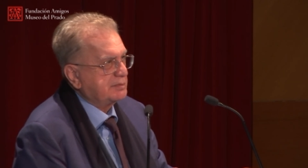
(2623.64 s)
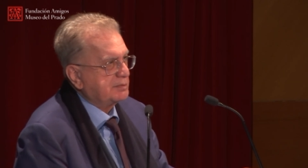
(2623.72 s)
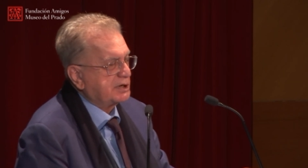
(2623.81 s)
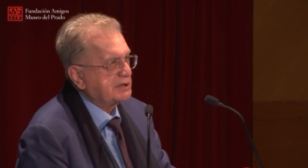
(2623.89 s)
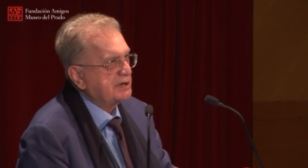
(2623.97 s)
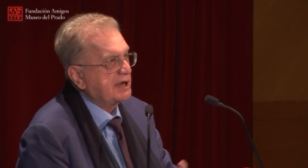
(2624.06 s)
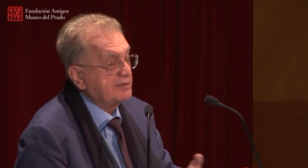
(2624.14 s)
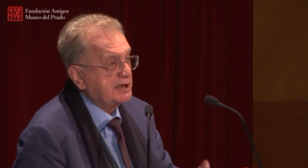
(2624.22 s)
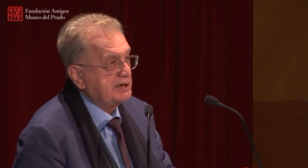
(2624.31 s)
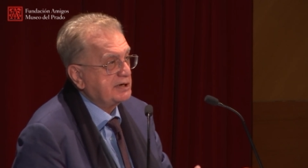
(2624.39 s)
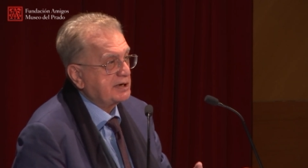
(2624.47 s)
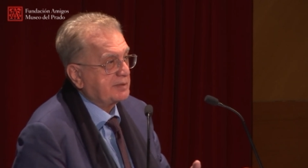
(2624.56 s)
Britain and
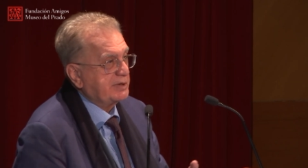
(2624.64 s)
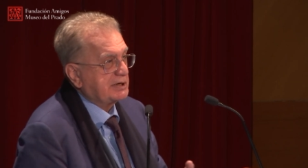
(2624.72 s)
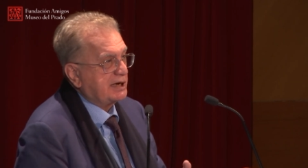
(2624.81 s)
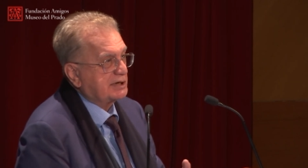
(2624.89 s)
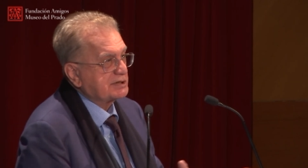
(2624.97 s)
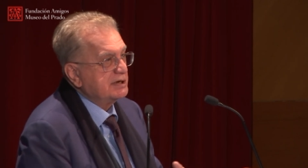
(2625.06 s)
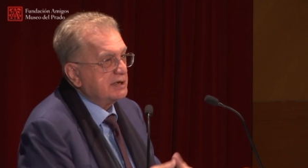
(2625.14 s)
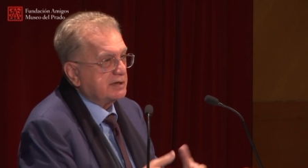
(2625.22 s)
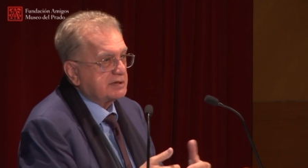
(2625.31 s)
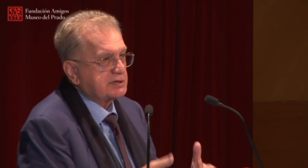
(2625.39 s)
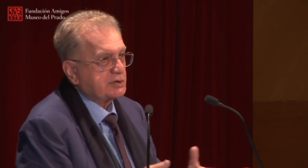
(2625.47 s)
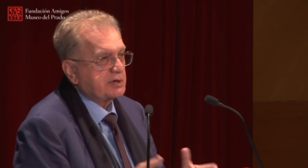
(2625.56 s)
then in Hermitage.
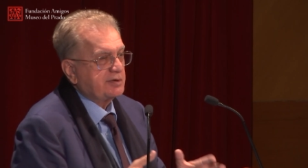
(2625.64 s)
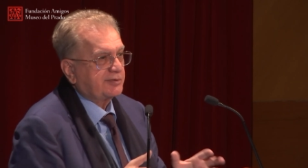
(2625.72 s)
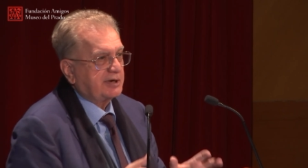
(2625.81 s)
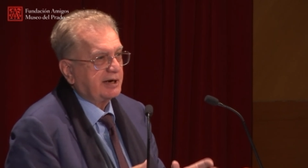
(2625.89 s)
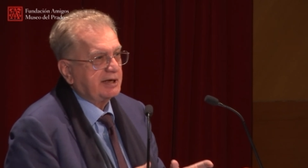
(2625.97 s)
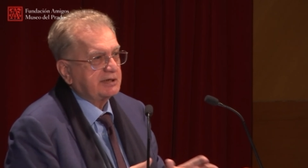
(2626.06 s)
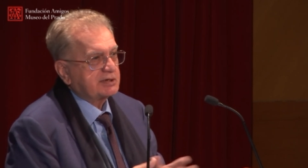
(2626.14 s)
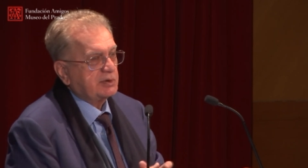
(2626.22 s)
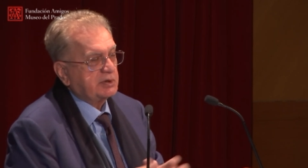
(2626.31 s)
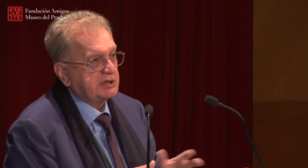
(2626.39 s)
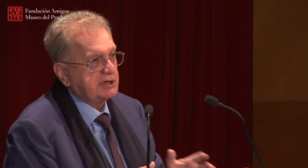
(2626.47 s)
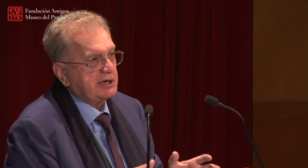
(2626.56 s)
The story of collector
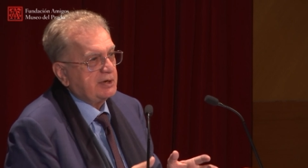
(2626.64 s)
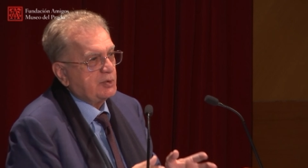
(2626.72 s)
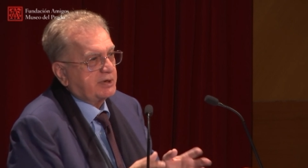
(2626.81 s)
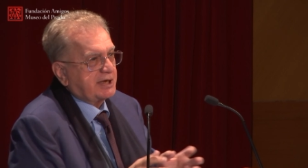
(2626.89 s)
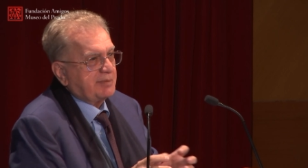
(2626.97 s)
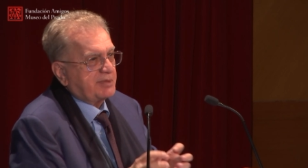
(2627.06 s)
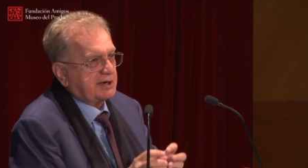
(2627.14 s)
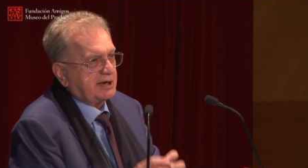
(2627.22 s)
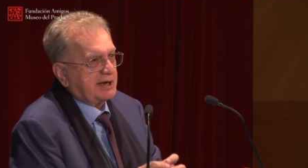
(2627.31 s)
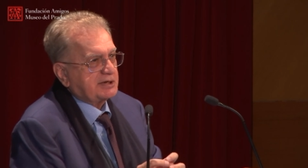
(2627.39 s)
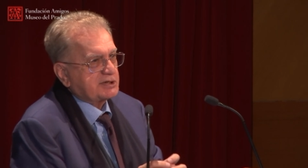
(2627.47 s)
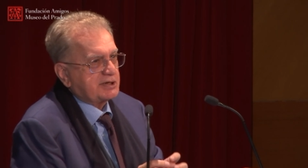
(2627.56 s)
or dealer who kept the
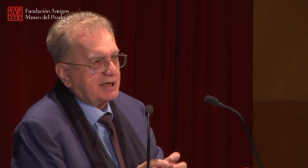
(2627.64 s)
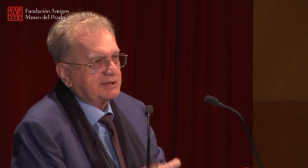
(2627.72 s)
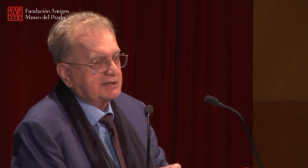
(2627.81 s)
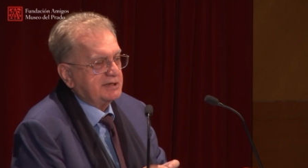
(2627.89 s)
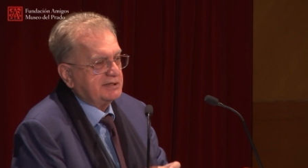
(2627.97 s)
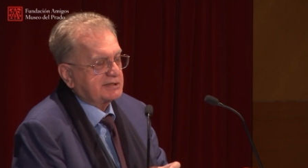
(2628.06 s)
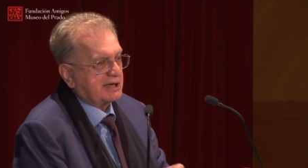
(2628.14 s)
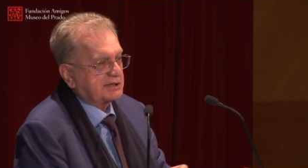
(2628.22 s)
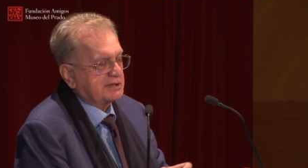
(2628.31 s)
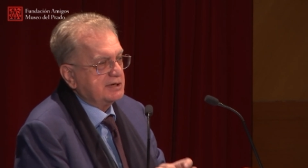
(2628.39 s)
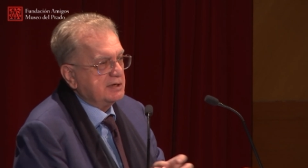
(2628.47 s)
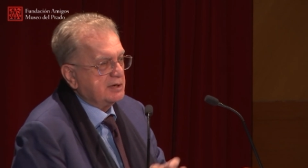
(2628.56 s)
collection
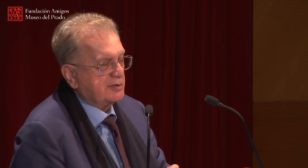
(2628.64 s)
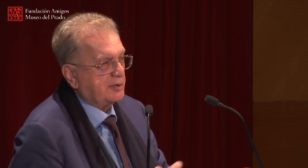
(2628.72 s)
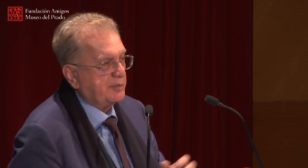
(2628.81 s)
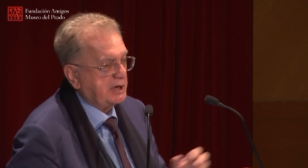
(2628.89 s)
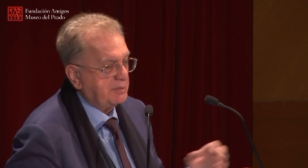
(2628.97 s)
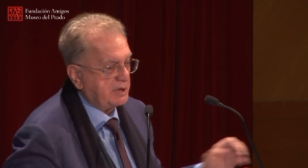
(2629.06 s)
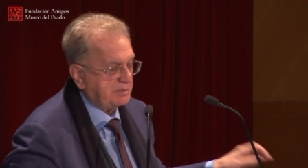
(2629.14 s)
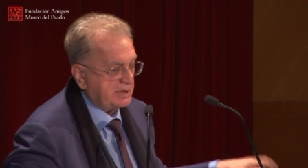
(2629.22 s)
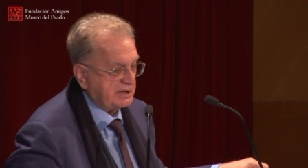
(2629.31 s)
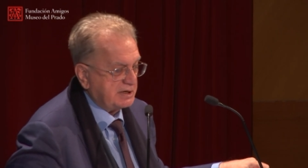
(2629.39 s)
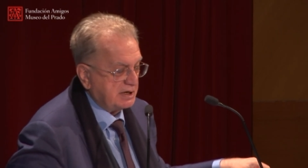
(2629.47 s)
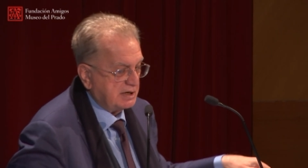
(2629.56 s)
intact for many, many, many